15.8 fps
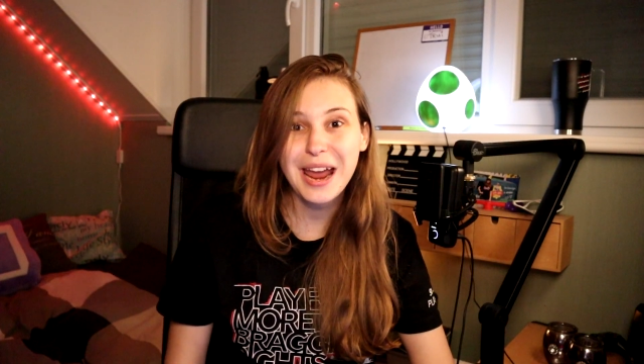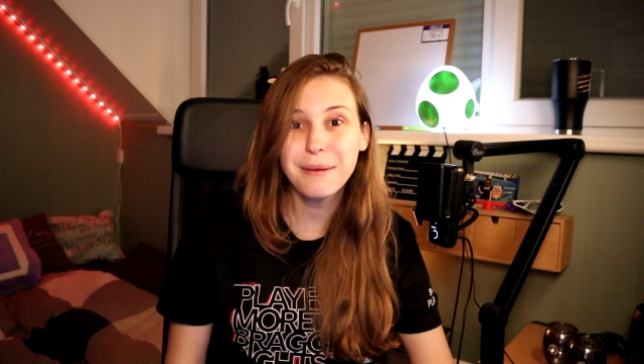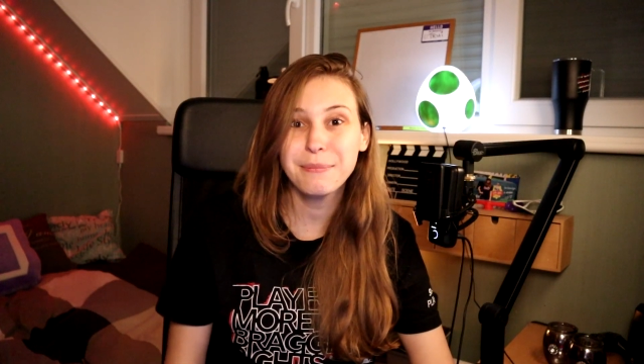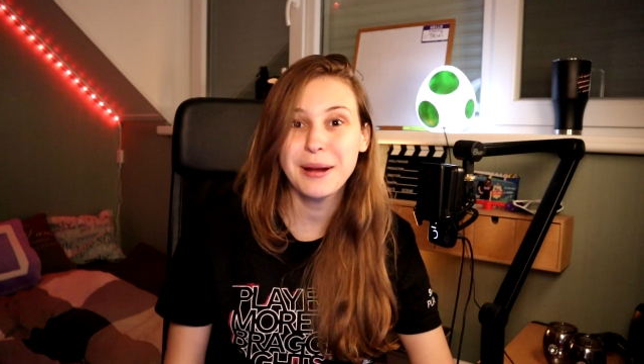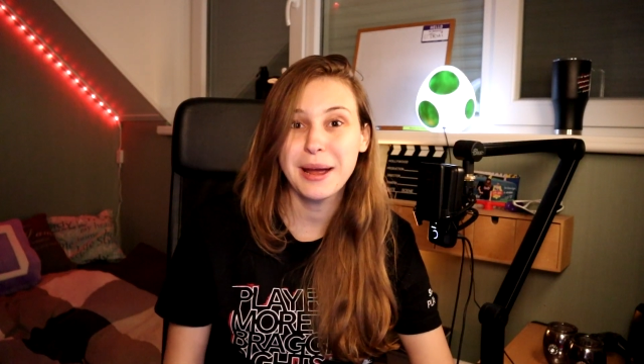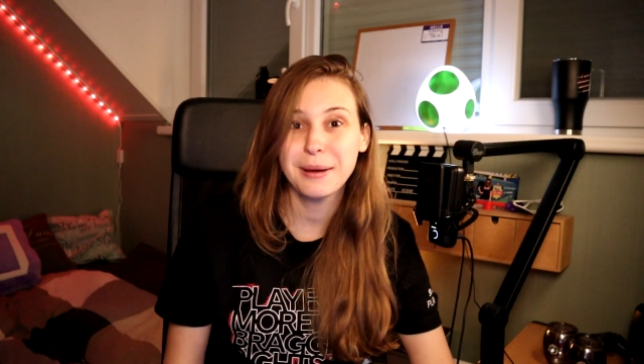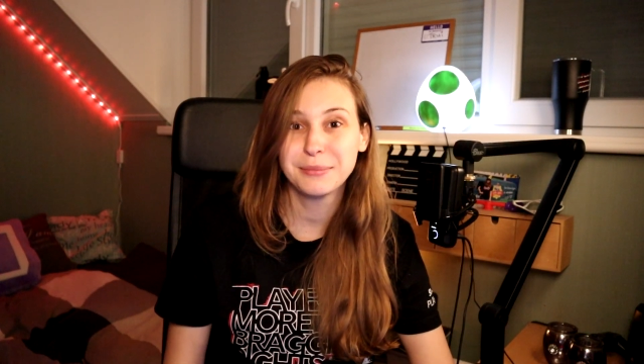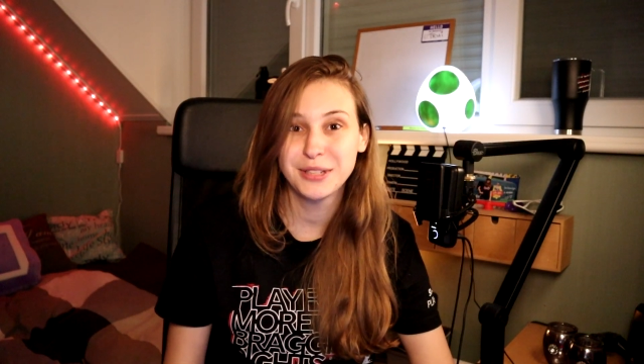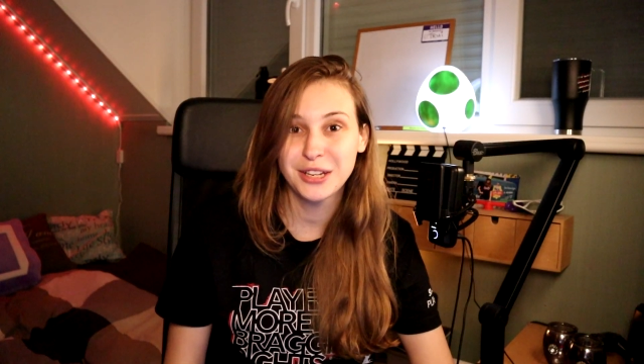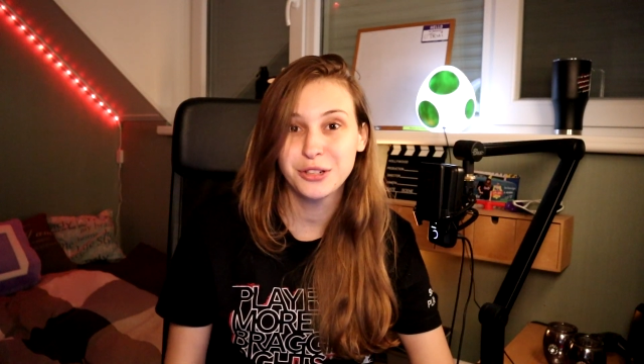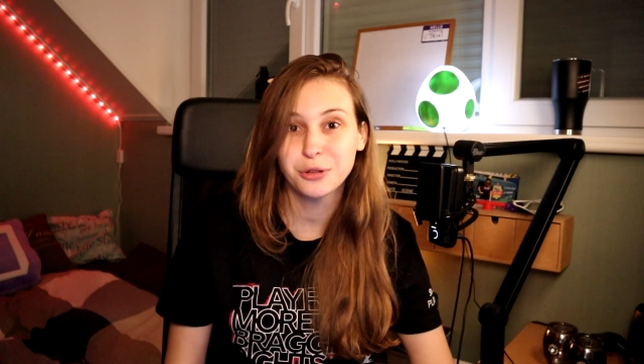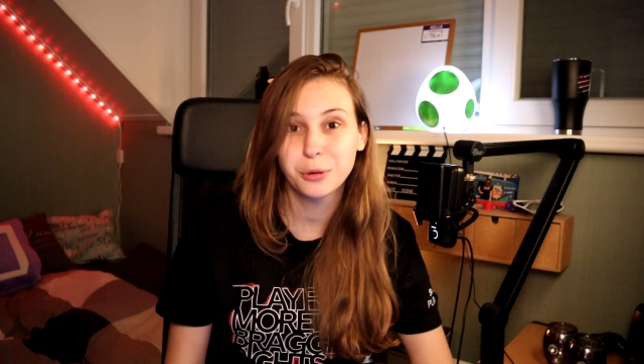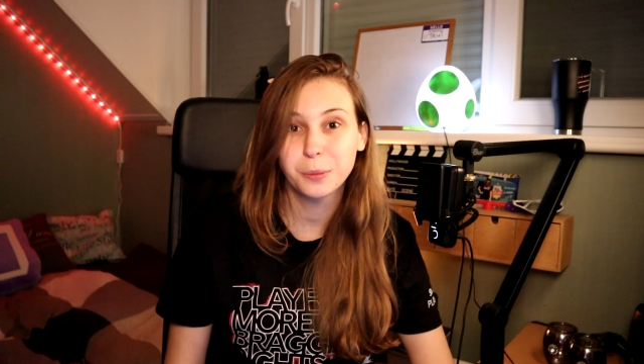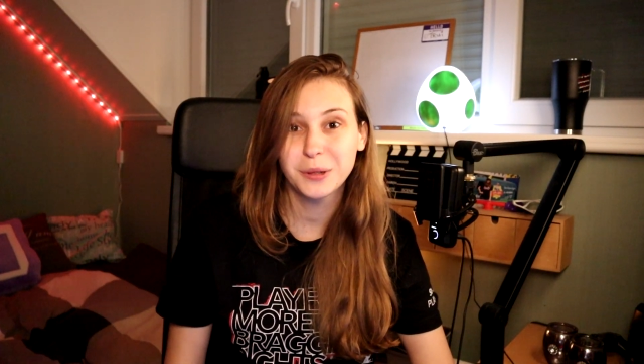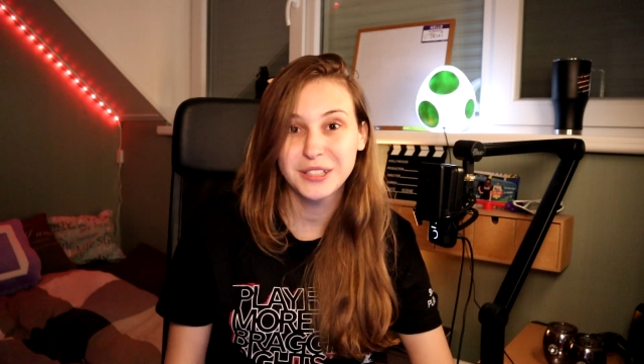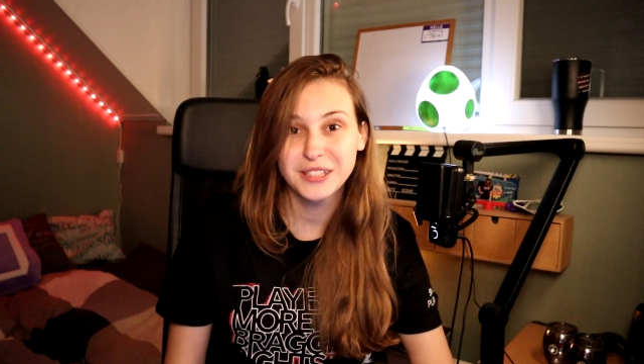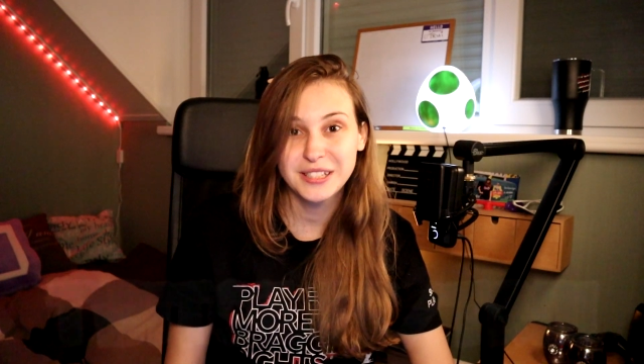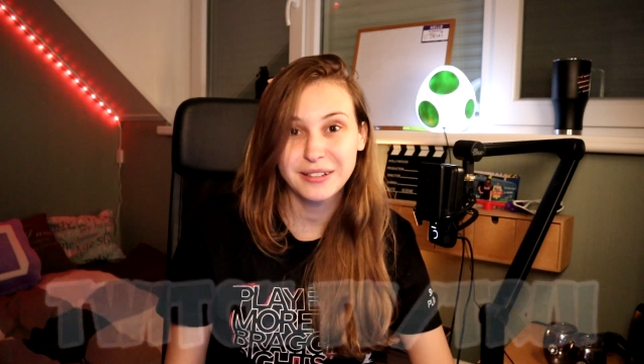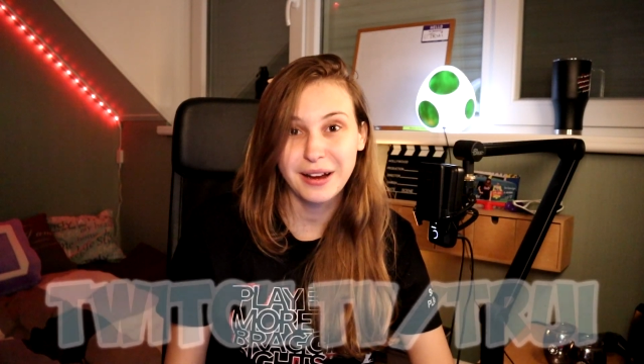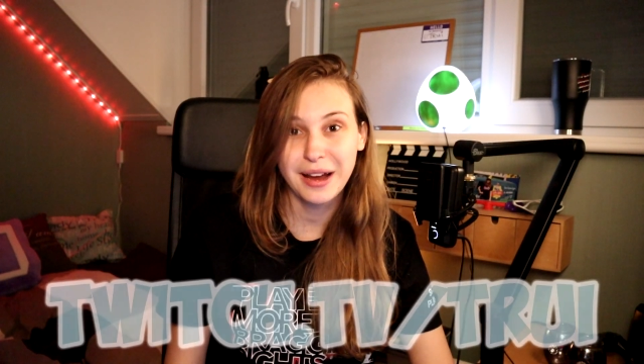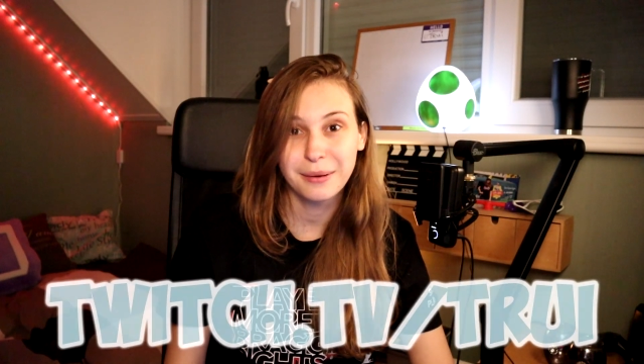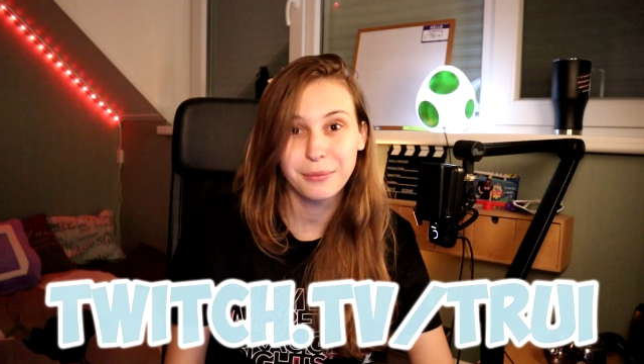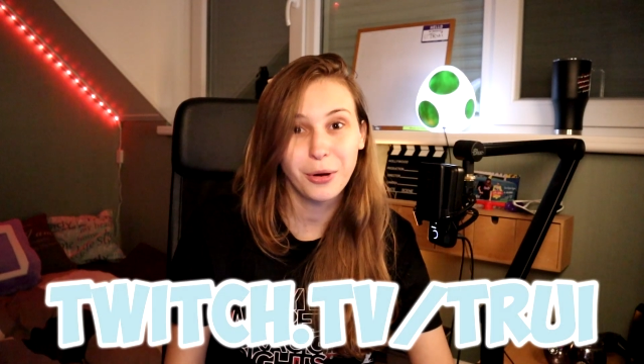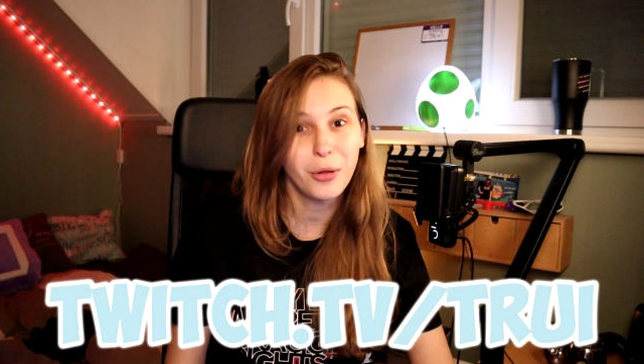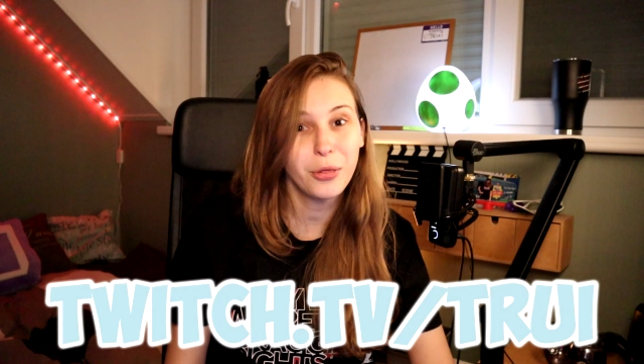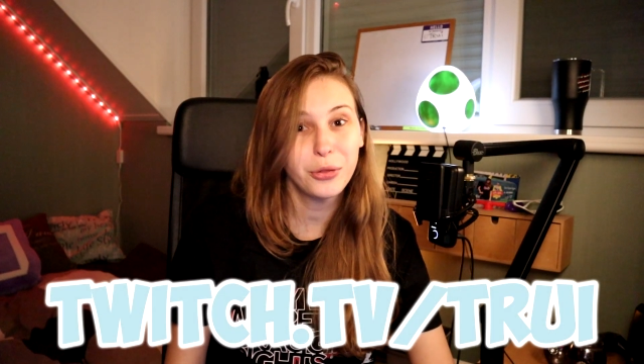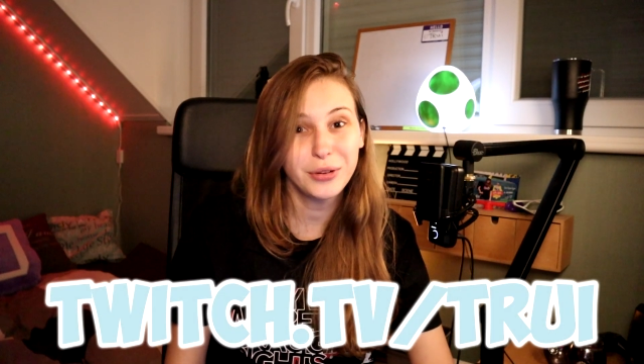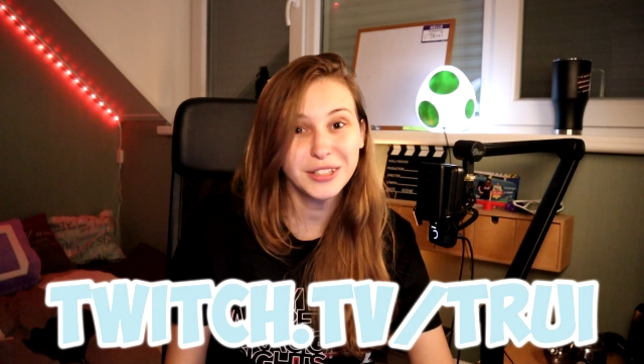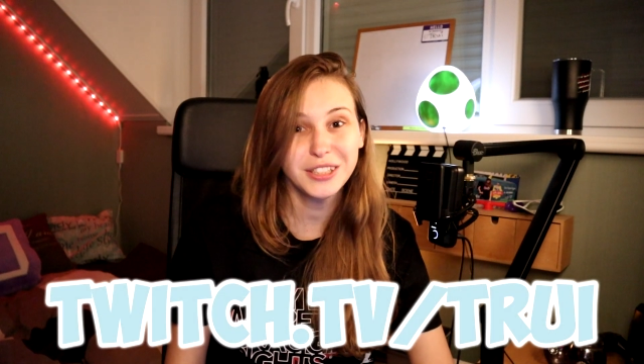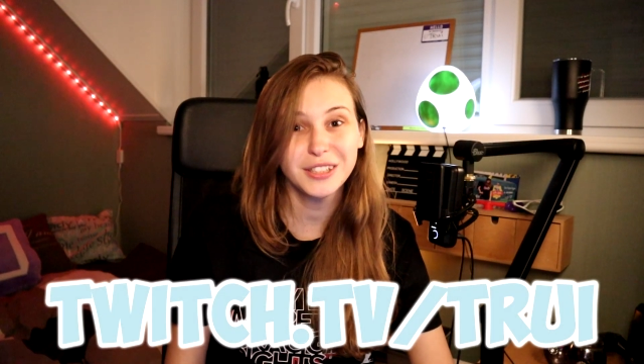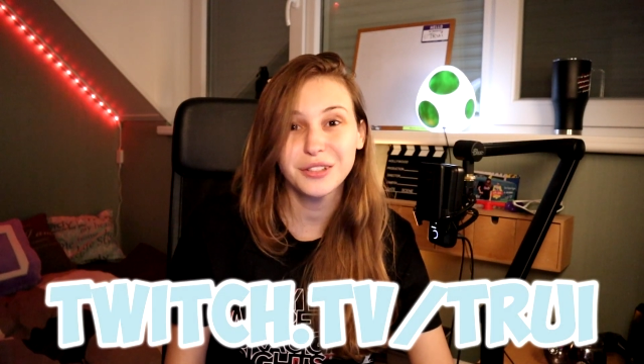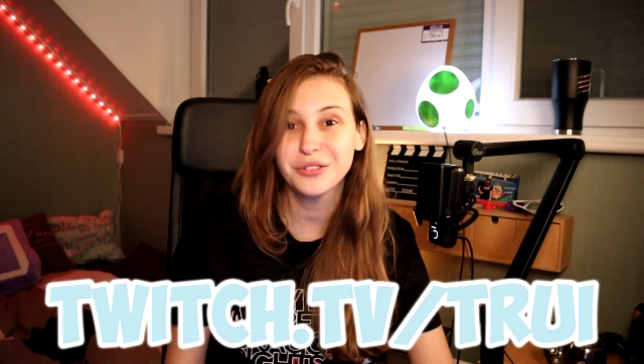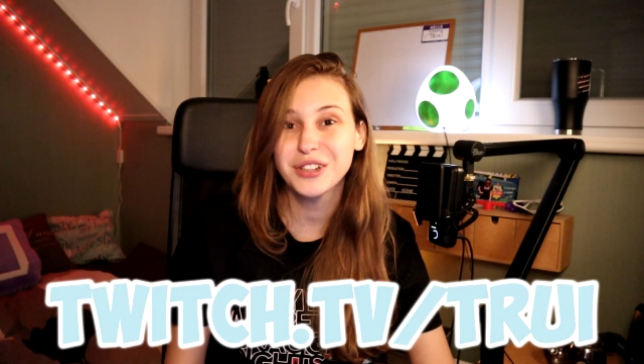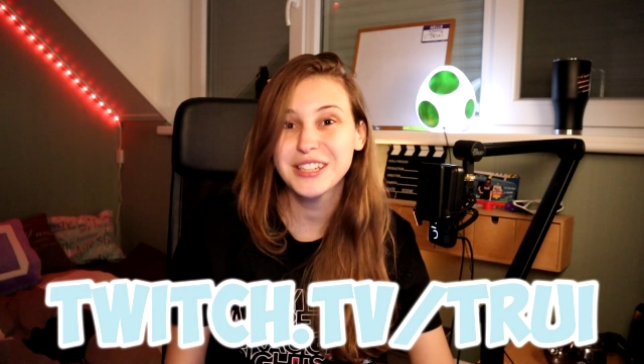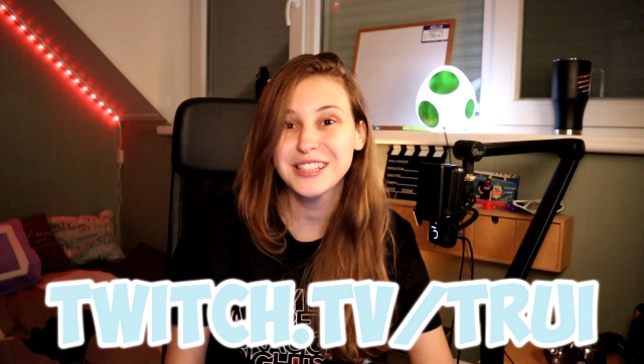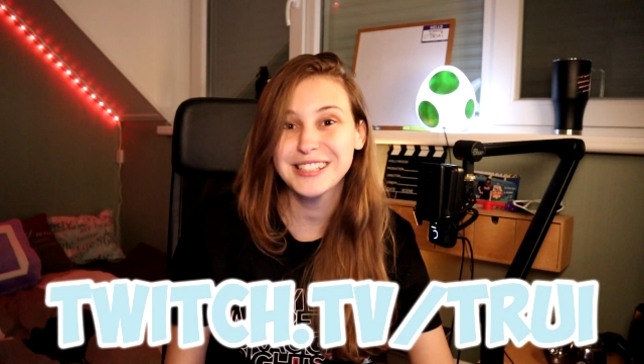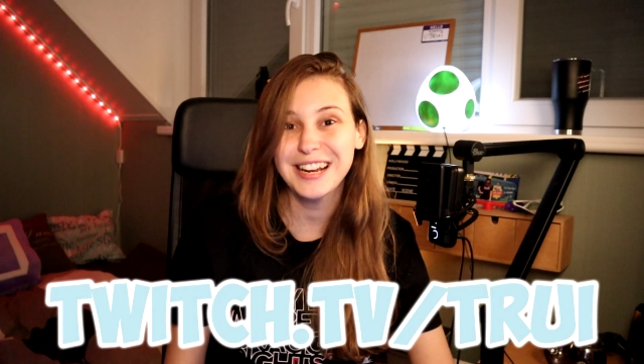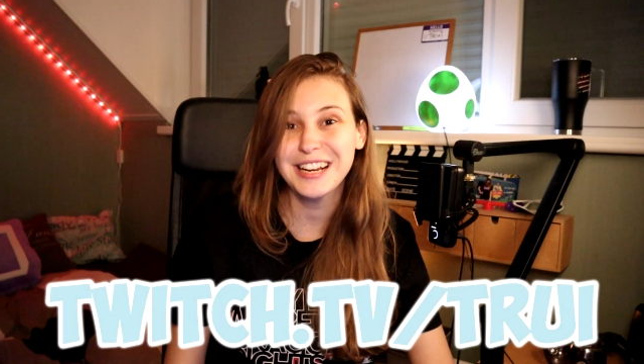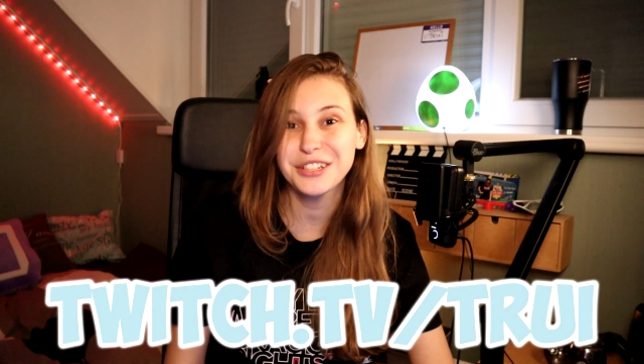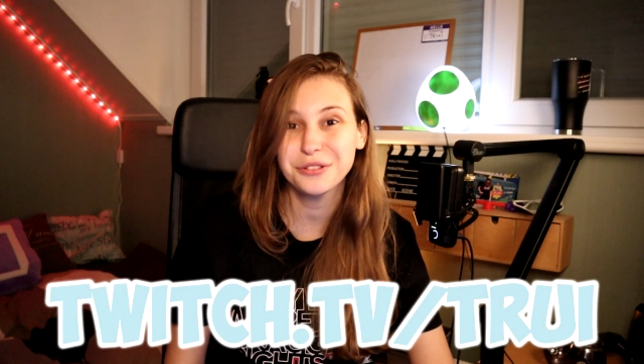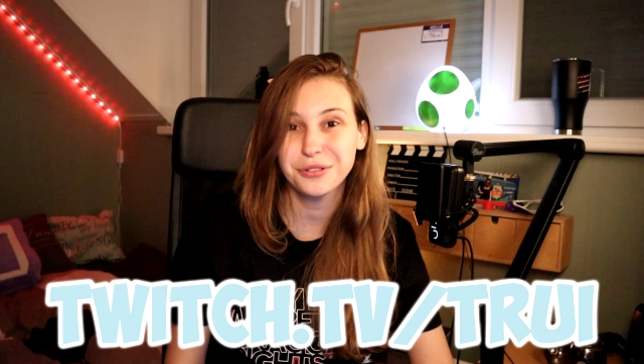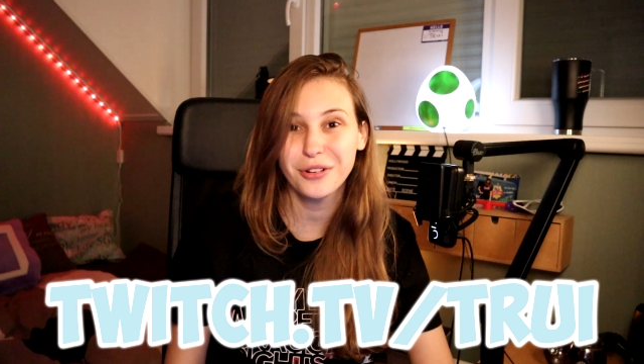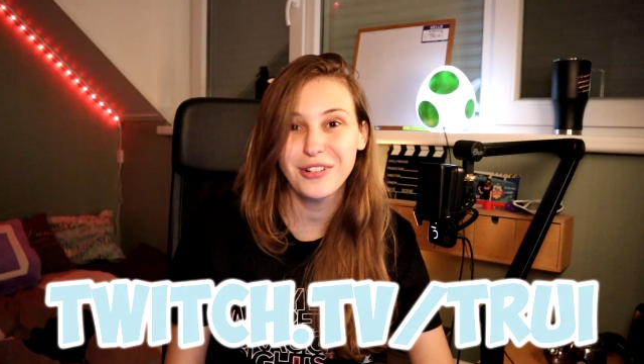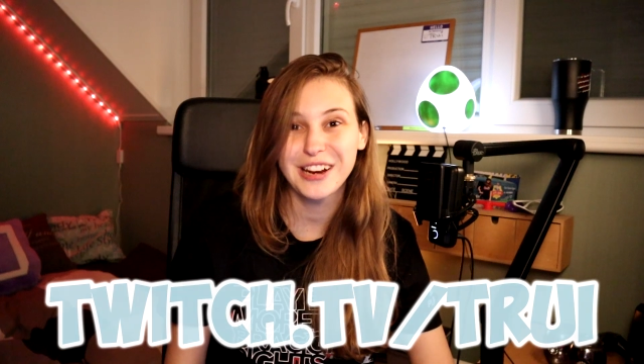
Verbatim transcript: 8pm Central European Time on twitch.tv slash